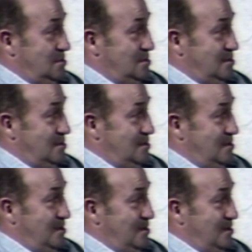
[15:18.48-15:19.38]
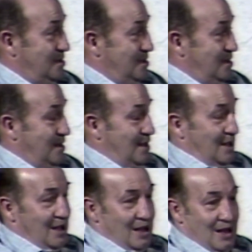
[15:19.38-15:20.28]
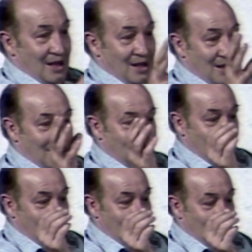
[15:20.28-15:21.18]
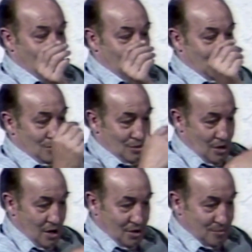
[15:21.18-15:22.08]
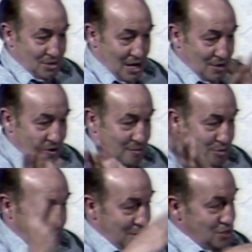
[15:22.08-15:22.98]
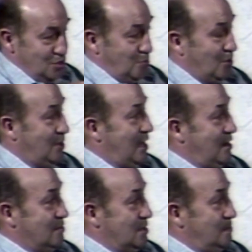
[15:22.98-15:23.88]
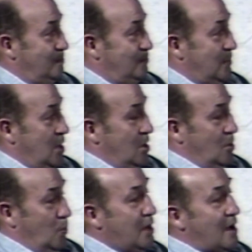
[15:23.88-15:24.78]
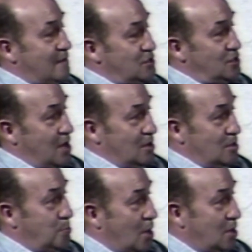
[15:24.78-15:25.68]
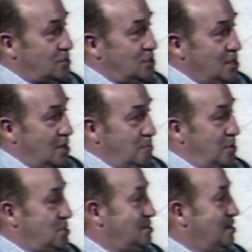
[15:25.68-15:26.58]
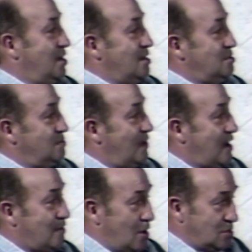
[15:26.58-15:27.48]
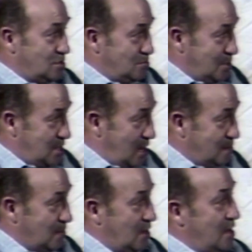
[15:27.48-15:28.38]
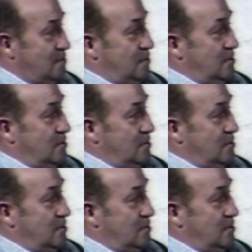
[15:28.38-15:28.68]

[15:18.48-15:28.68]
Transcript: Mm -hmm. And the hawk comes down, grabs the pigeon, you pull the net over. We have a standard policy: any pigeon that catches five hawks is retired for life.